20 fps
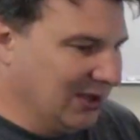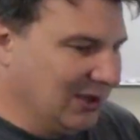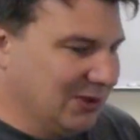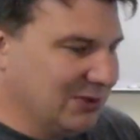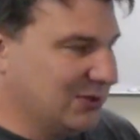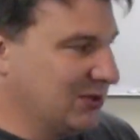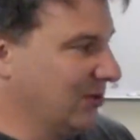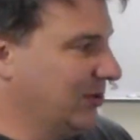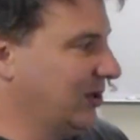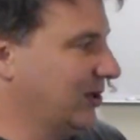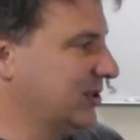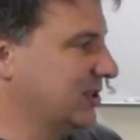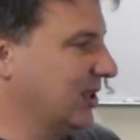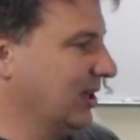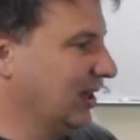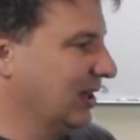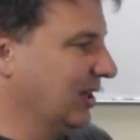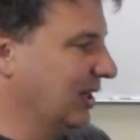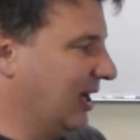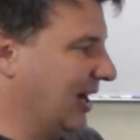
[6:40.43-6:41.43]
So there's a
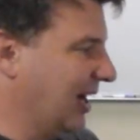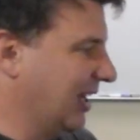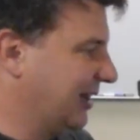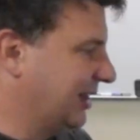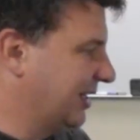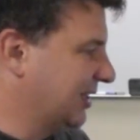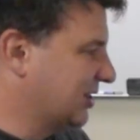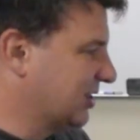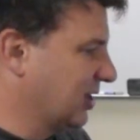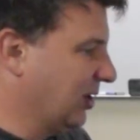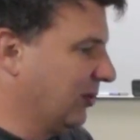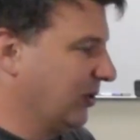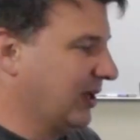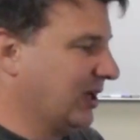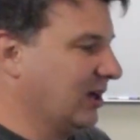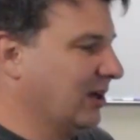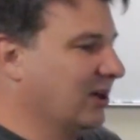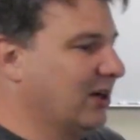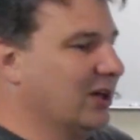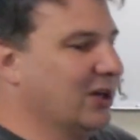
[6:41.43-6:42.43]
lot that's going
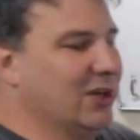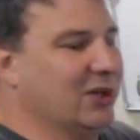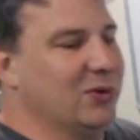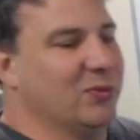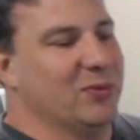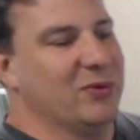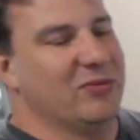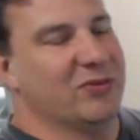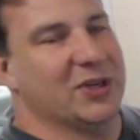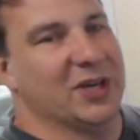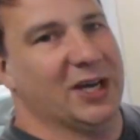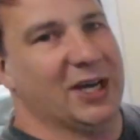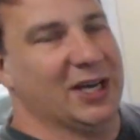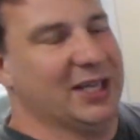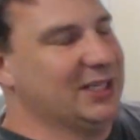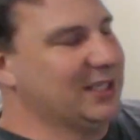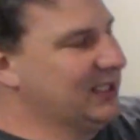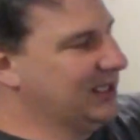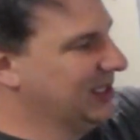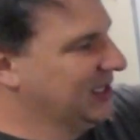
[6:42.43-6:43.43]
on. We've
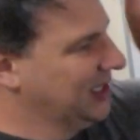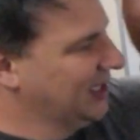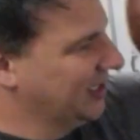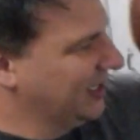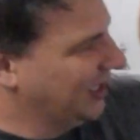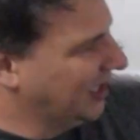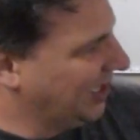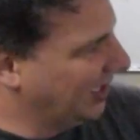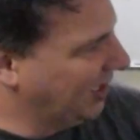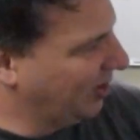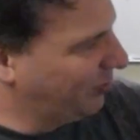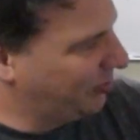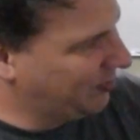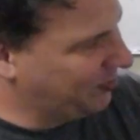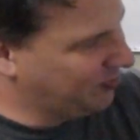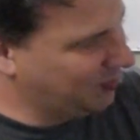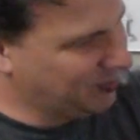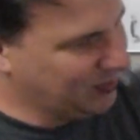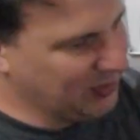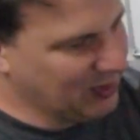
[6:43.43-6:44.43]
got
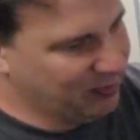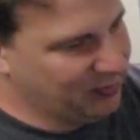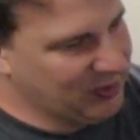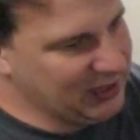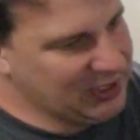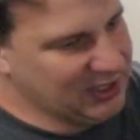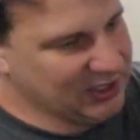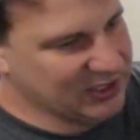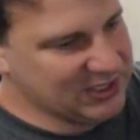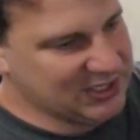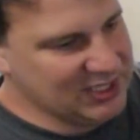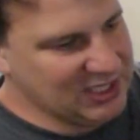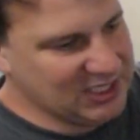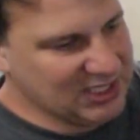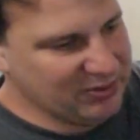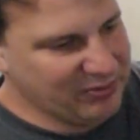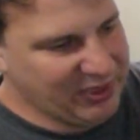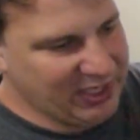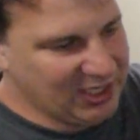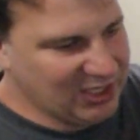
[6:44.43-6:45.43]
the PLC
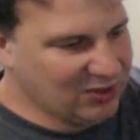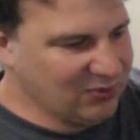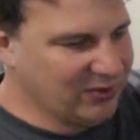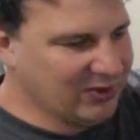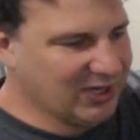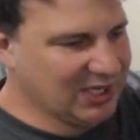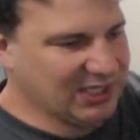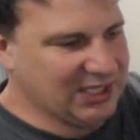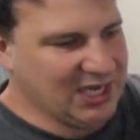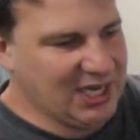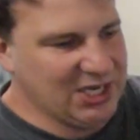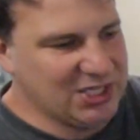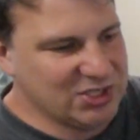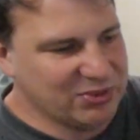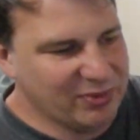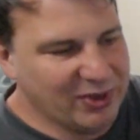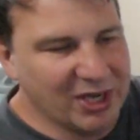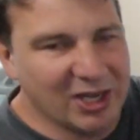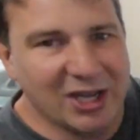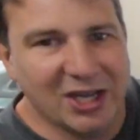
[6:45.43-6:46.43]
command, we've got the
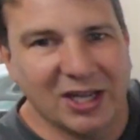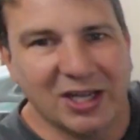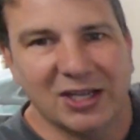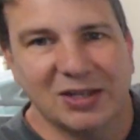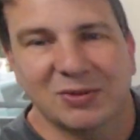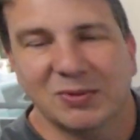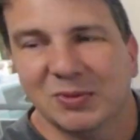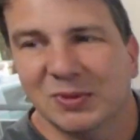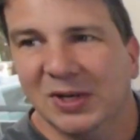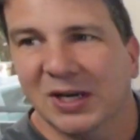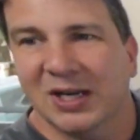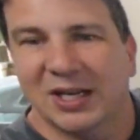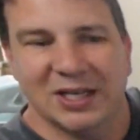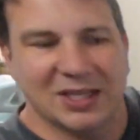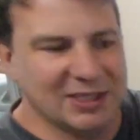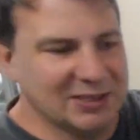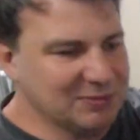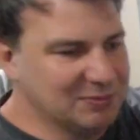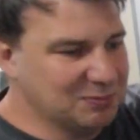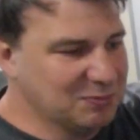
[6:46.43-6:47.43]
HMI,
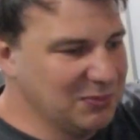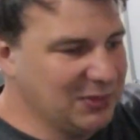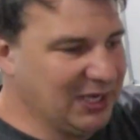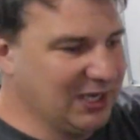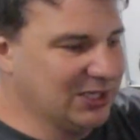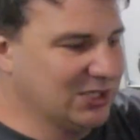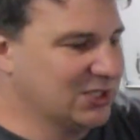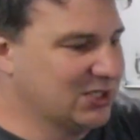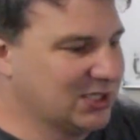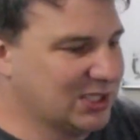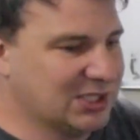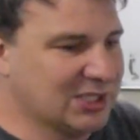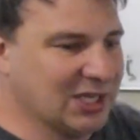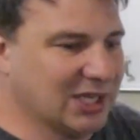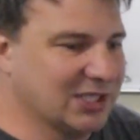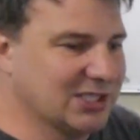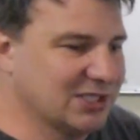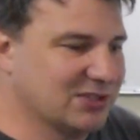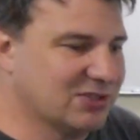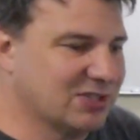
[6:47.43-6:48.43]
just
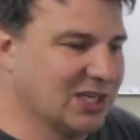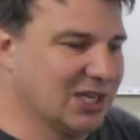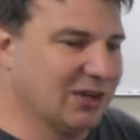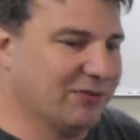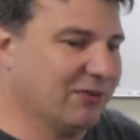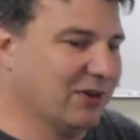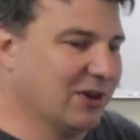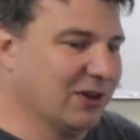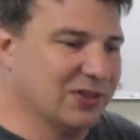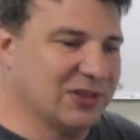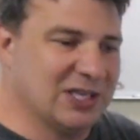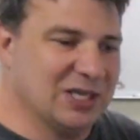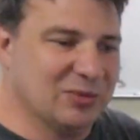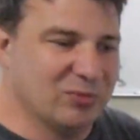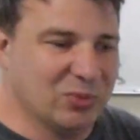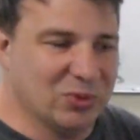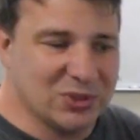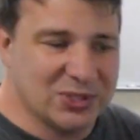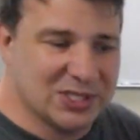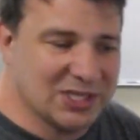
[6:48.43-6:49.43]
tons of stuff, all the
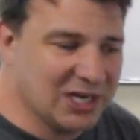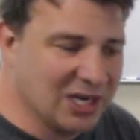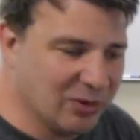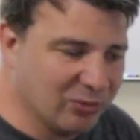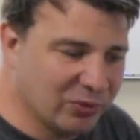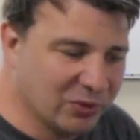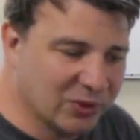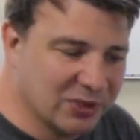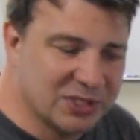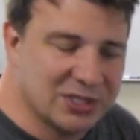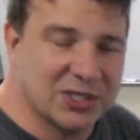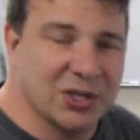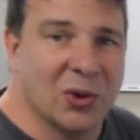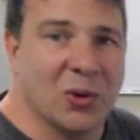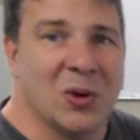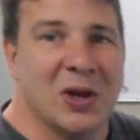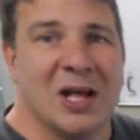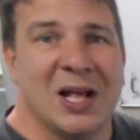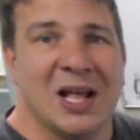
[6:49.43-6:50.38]
inputs and outputs. So